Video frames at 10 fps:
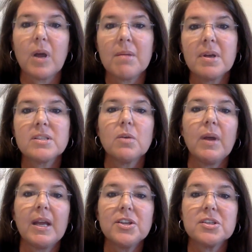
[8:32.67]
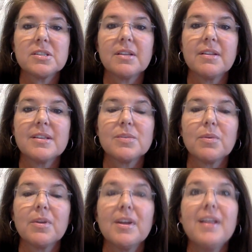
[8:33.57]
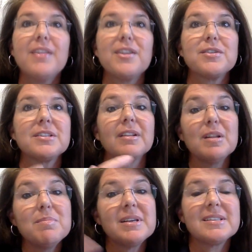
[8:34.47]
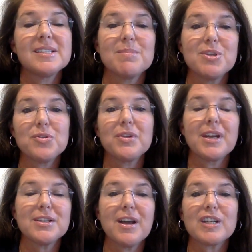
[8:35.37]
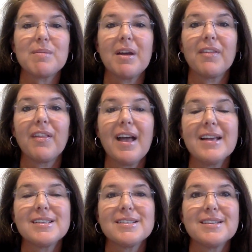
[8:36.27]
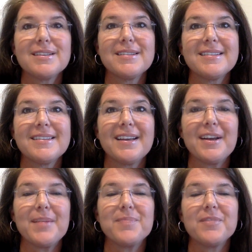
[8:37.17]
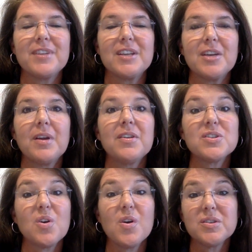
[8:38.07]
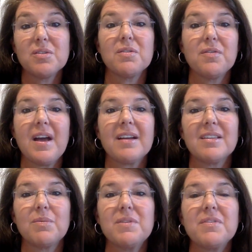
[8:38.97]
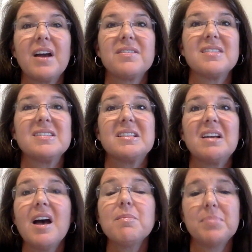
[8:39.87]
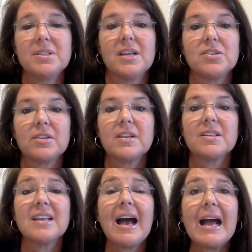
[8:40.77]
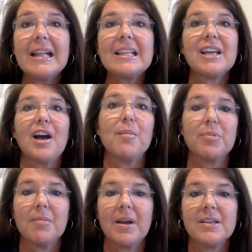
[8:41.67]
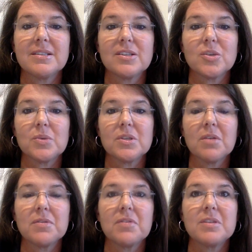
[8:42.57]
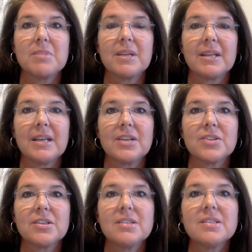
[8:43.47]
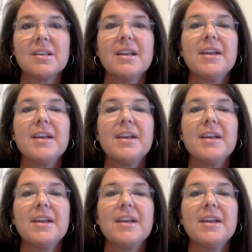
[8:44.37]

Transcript: Why am I so anxious in this? Well, there's the limbic system injury that I talked about in the last video, and there's also the fact that we've got this gut potentially that is highly compromised as a result of these medications.